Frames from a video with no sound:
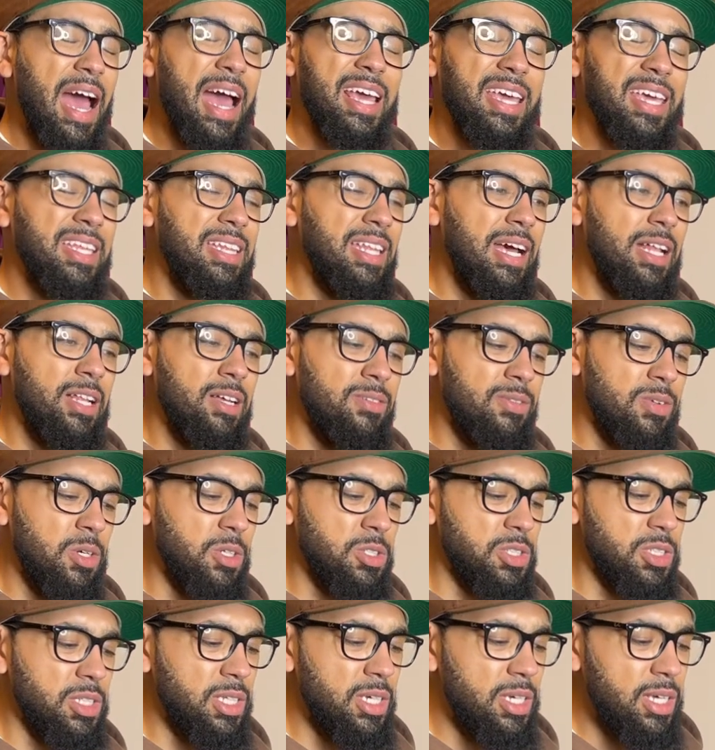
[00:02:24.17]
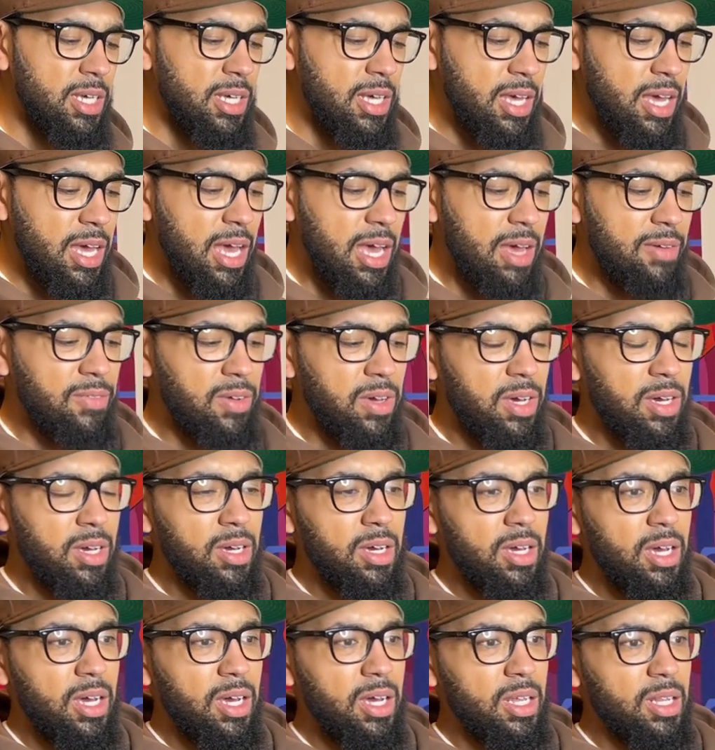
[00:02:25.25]
candela version have a
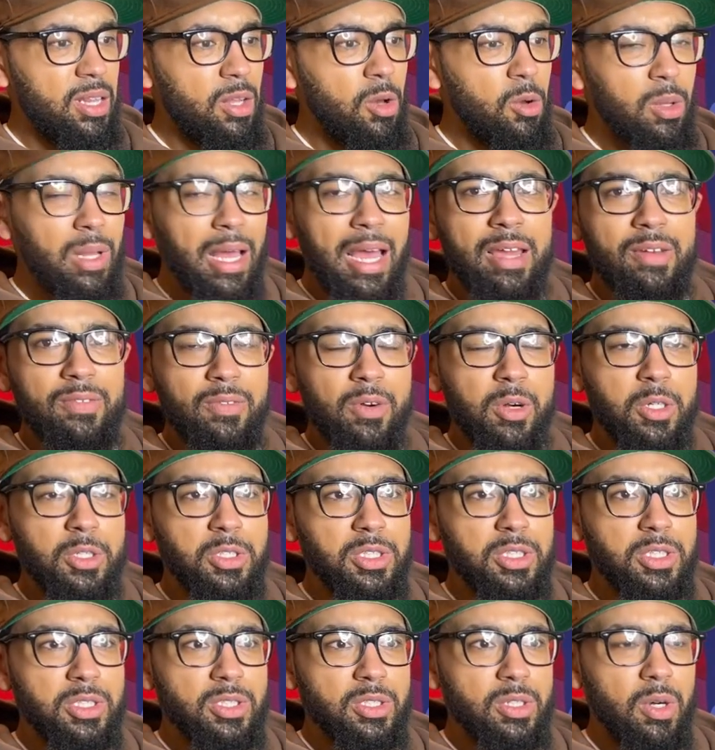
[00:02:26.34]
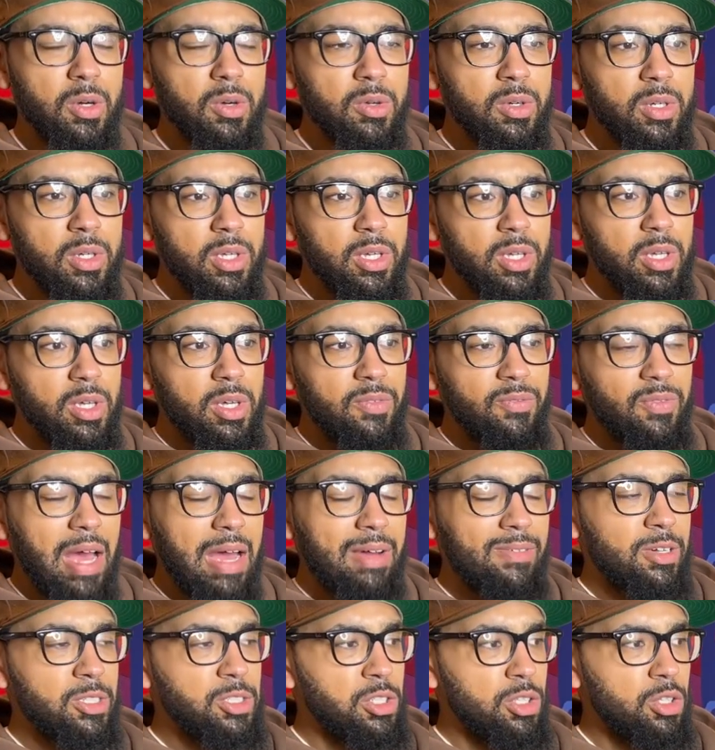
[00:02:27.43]
low light version, so
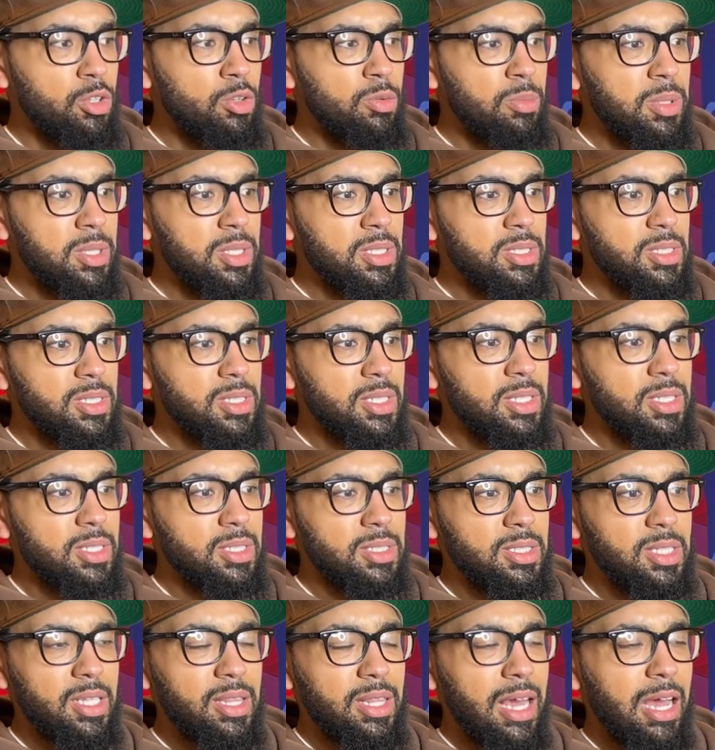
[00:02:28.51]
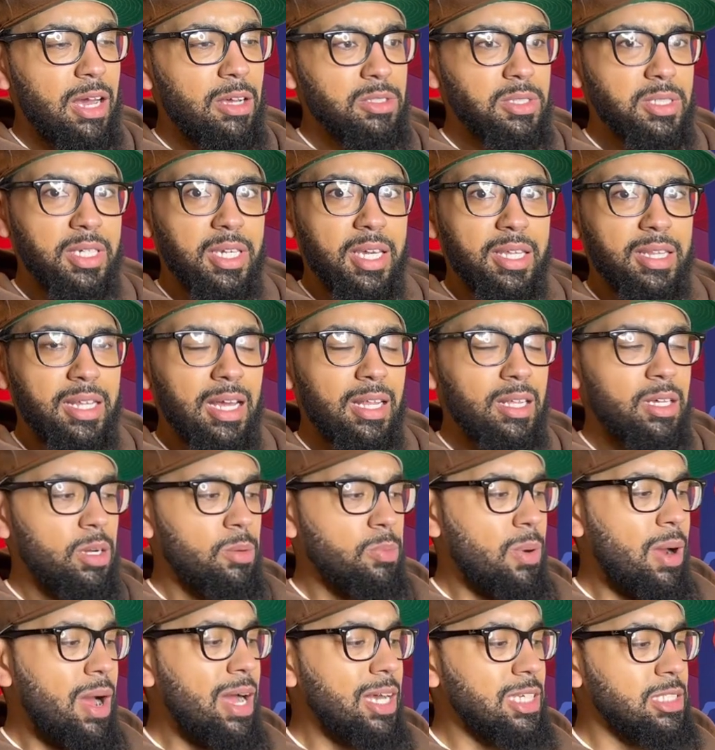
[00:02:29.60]
500 lumens and 10,000 candela
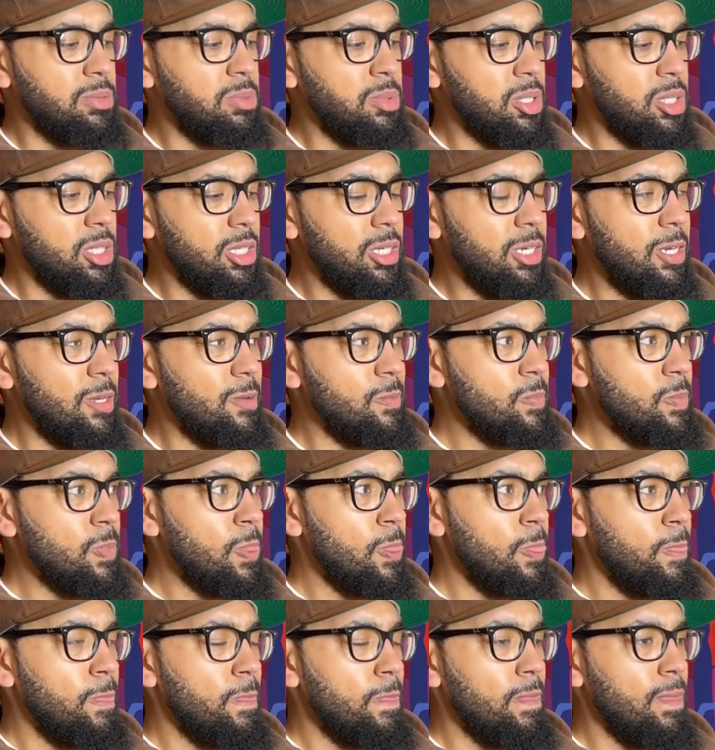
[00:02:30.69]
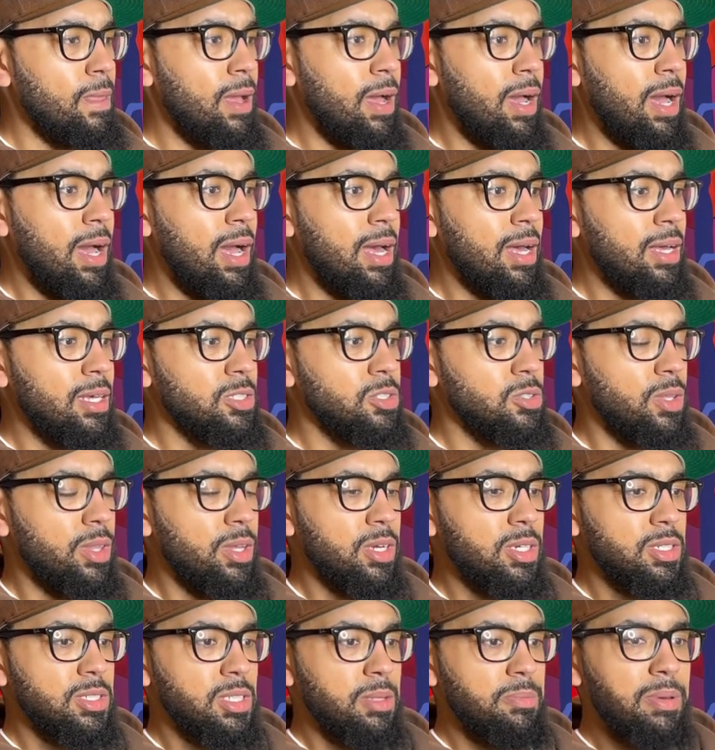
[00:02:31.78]
approximately. So
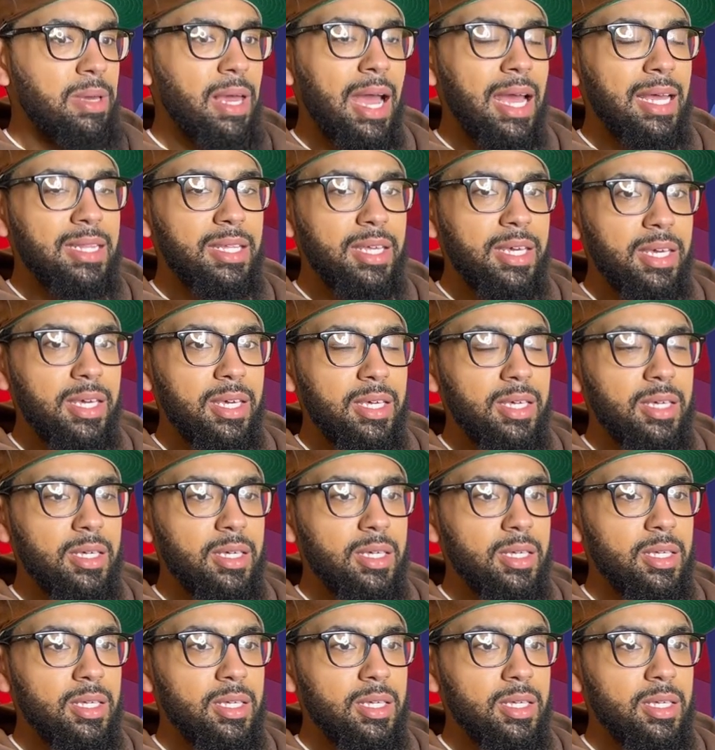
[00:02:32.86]
there's the P.ID,